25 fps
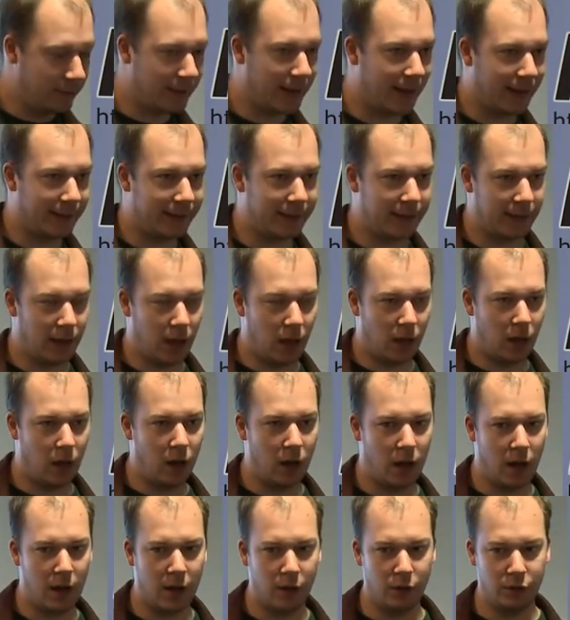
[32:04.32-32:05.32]
that
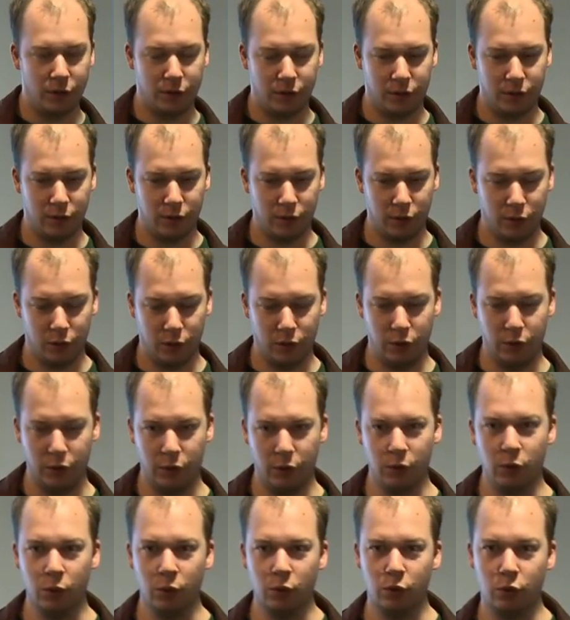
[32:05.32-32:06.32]
allows
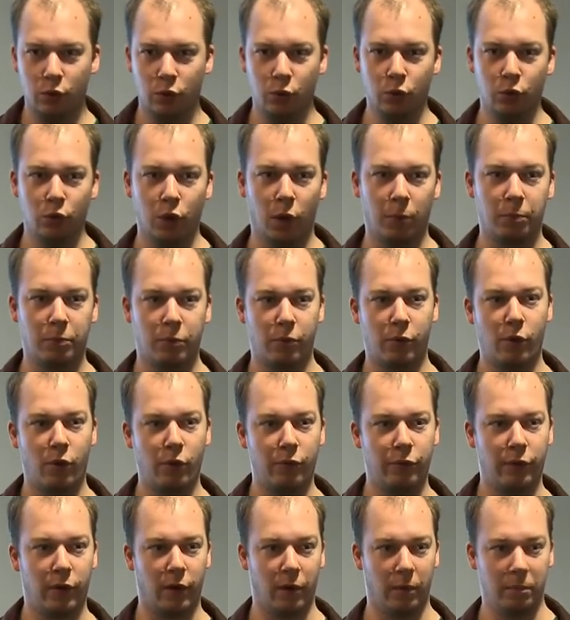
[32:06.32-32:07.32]
you to not
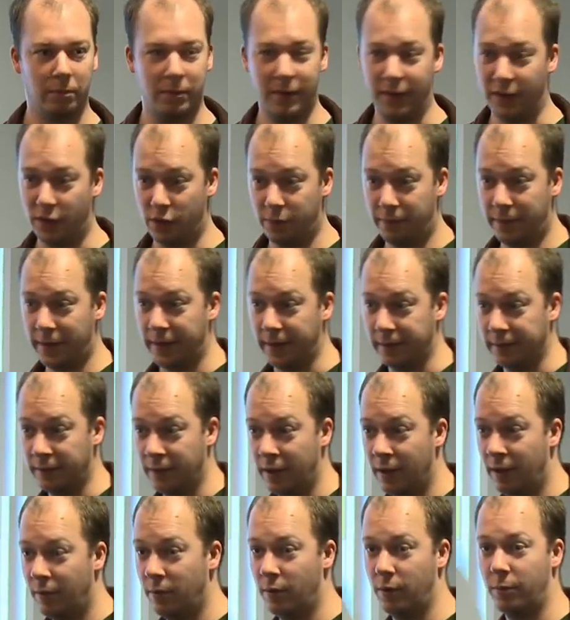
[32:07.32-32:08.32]
profile PHP,
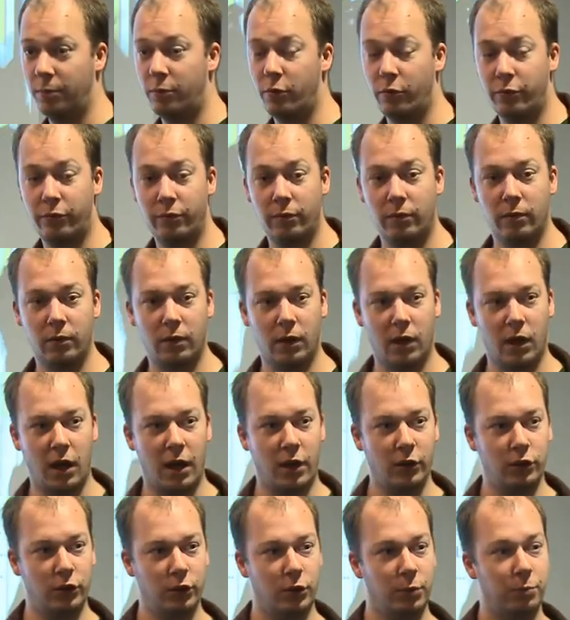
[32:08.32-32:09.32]
but it prof
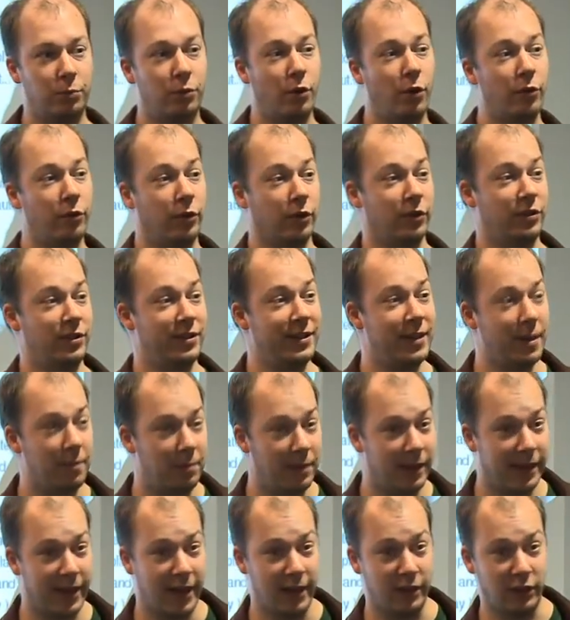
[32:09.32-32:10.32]
allows you to profile C
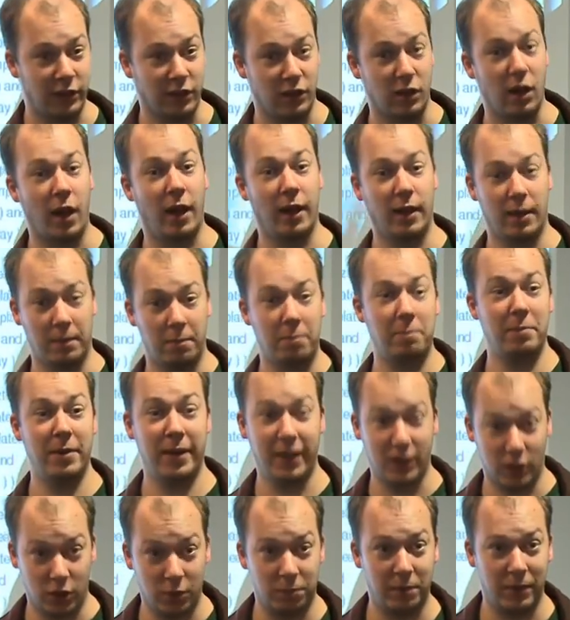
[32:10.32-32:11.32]
applications like
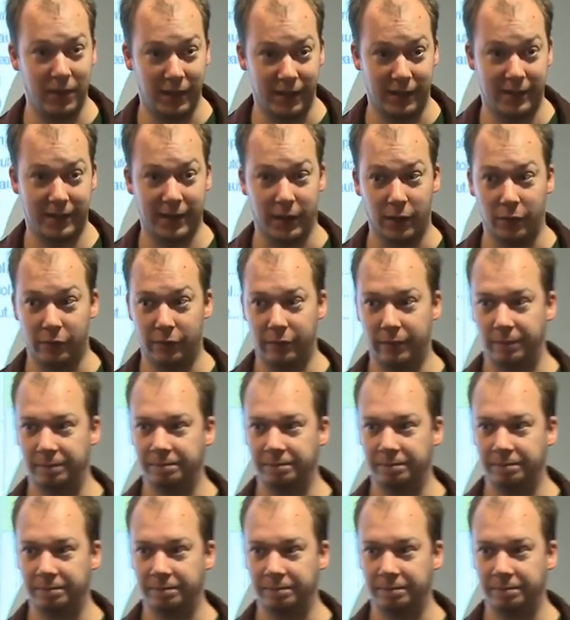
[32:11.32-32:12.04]
PHP itself.